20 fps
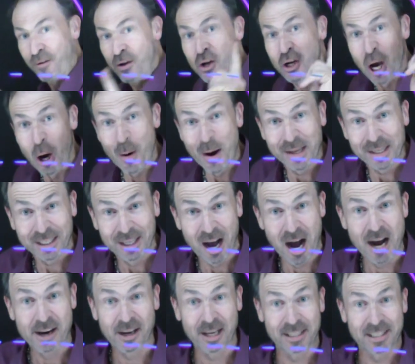If you go
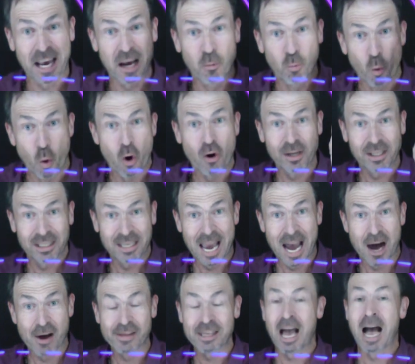outside and I say walk
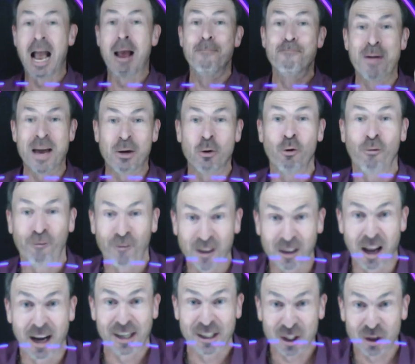south, I bet it'll
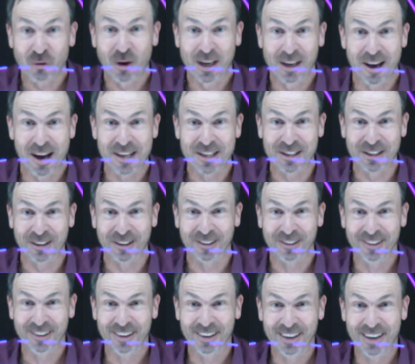feel like a straight line to
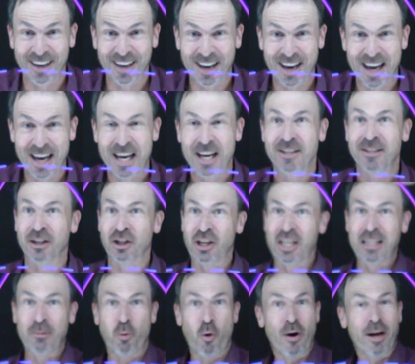you. So
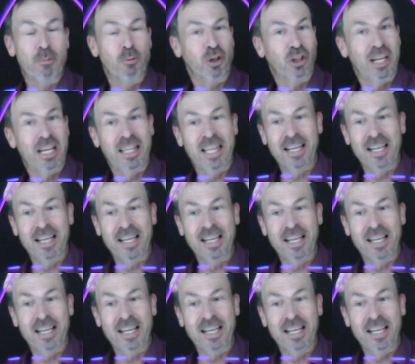she's walking what she